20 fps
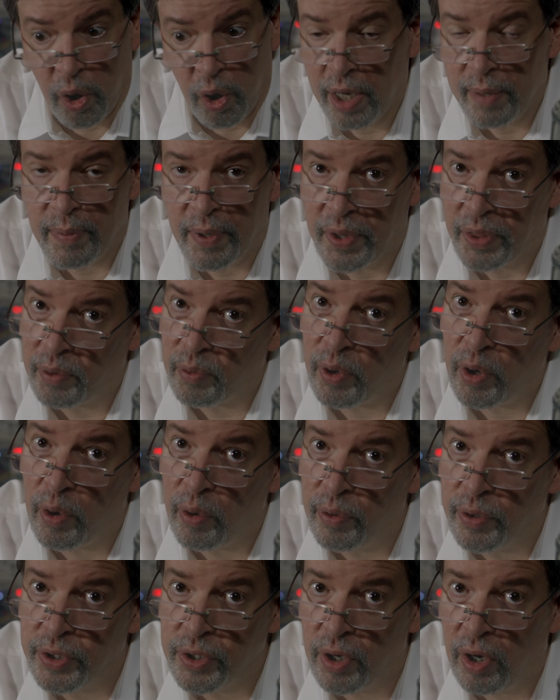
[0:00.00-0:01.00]
I'm on the
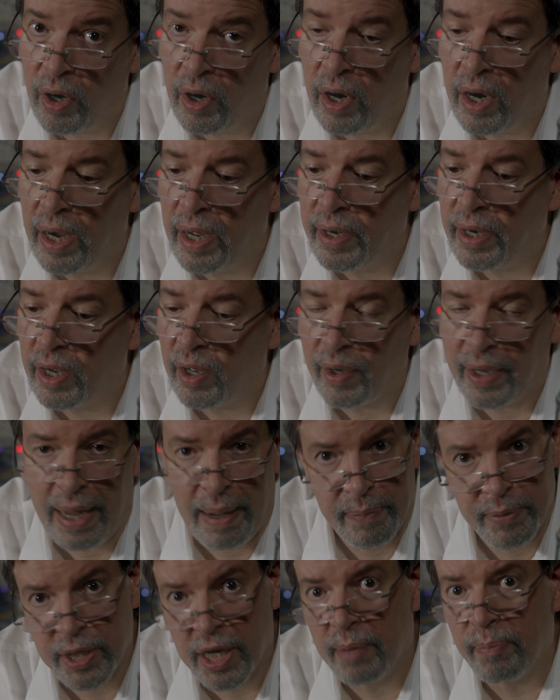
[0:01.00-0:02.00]
road on a
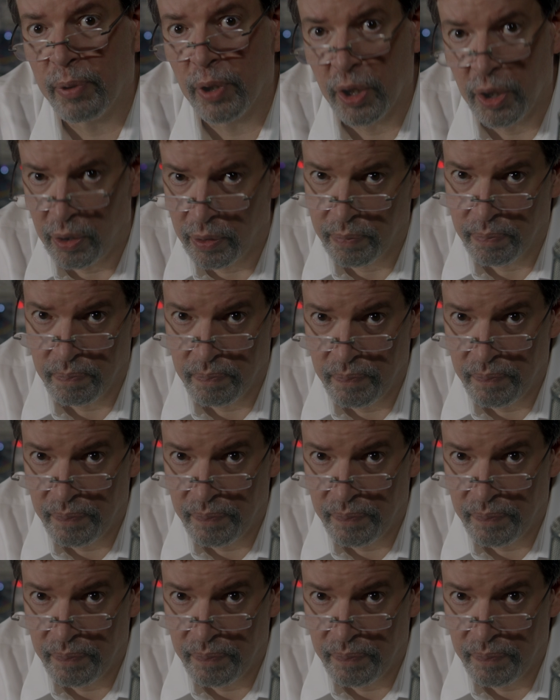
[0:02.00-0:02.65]
laptop alone.